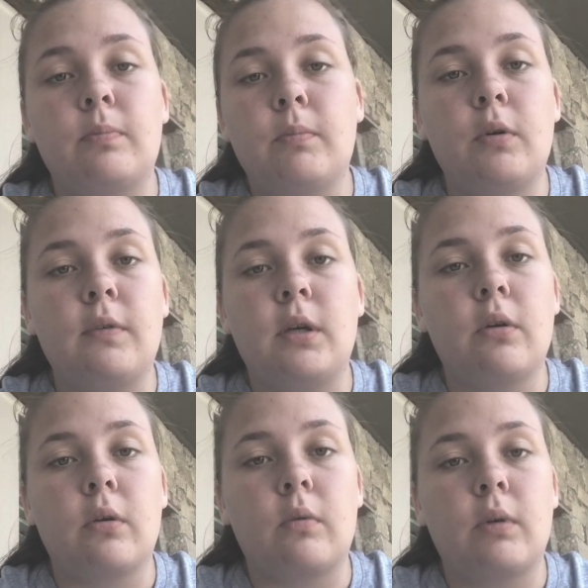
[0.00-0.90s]
movie
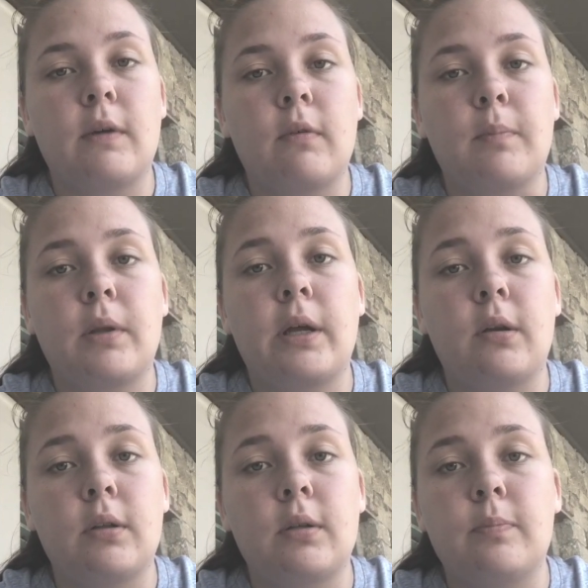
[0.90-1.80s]
or whatever
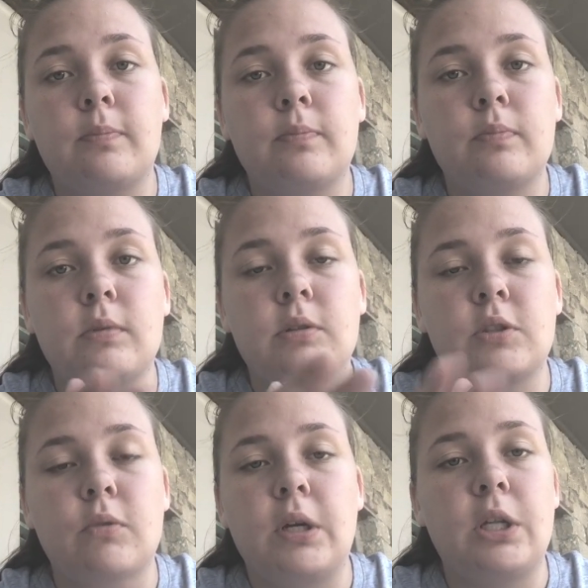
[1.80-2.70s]
playing on the
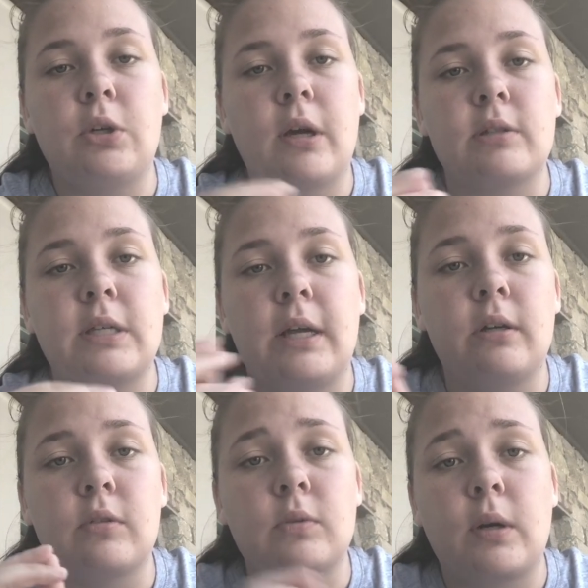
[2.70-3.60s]
screen and you had to take
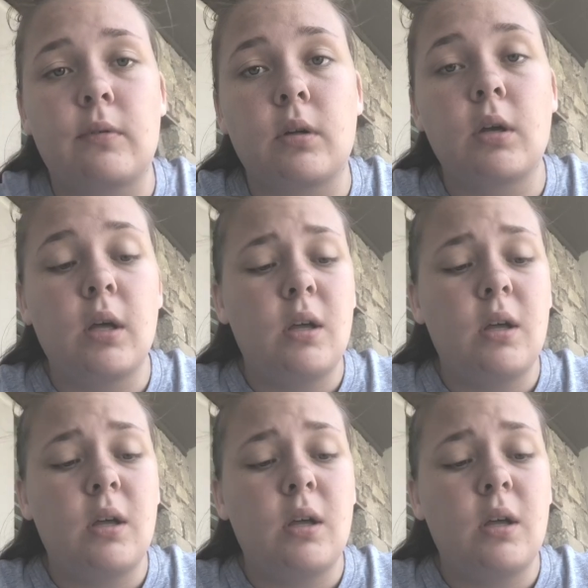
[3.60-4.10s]
notes or whatever.